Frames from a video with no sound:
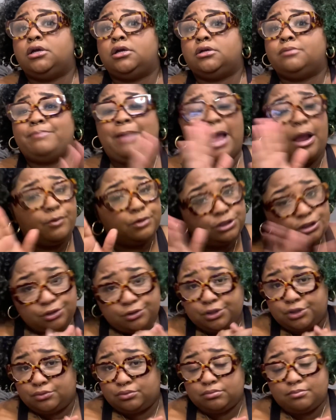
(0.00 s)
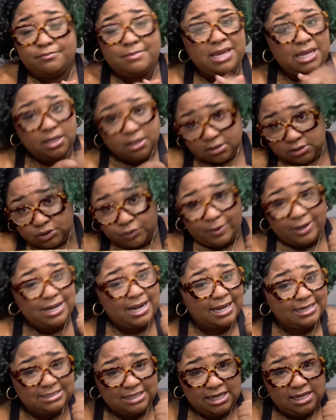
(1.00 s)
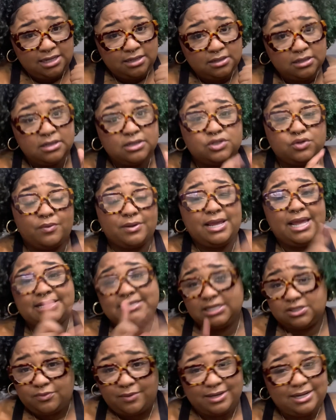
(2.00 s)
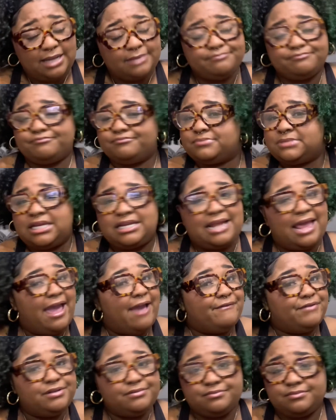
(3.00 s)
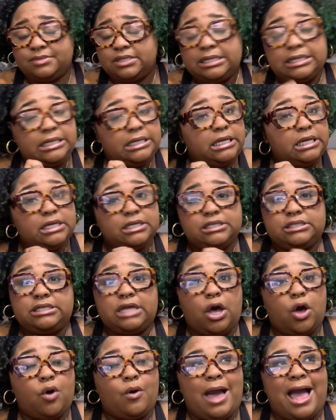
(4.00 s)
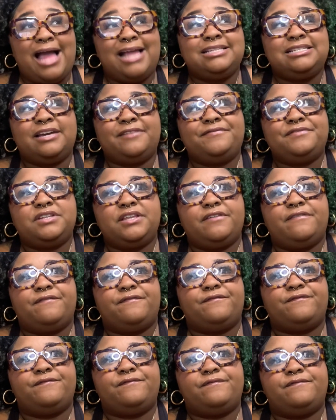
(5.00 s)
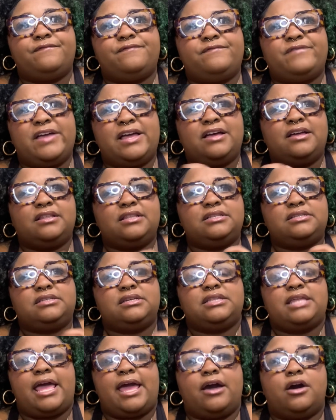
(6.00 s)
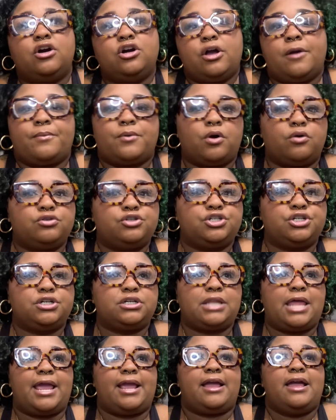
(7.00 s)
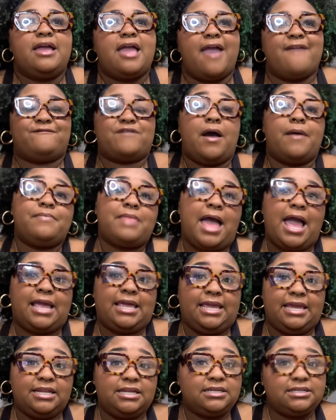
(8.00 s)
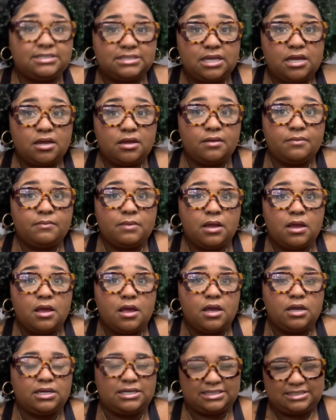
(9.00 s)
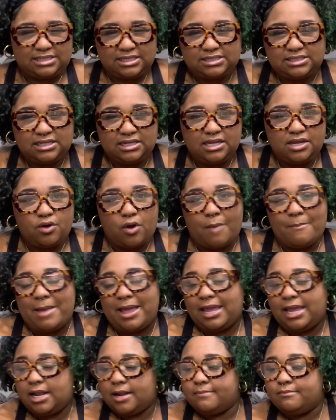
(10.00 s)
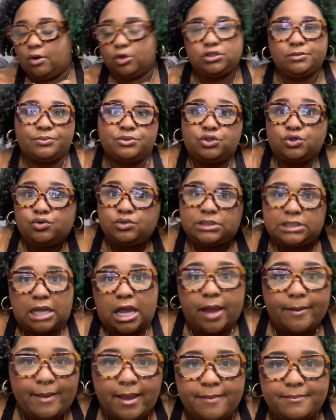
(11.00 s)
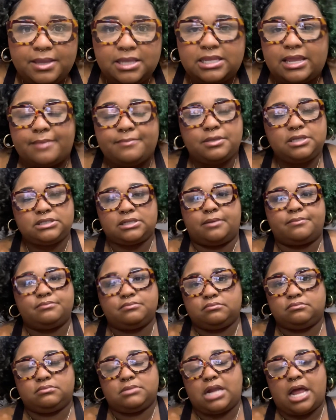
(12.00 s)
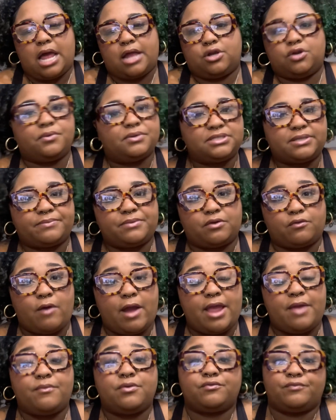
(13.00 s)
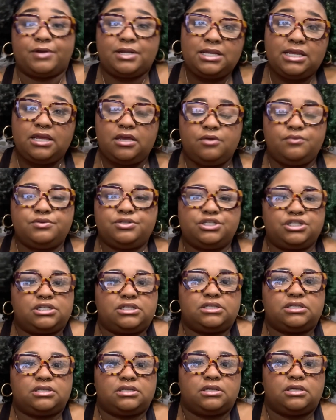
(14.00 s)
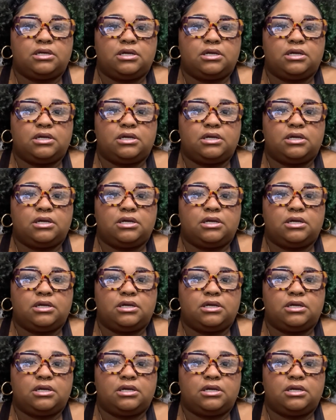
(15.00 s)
power to you. Me, 2018, didn't have it. So I definitely fell into that hookup culture. Like, if I'm not getting some consistently, or I'm not getting multiple dudes to come at me, that means I'm not doing something right. When really it was just,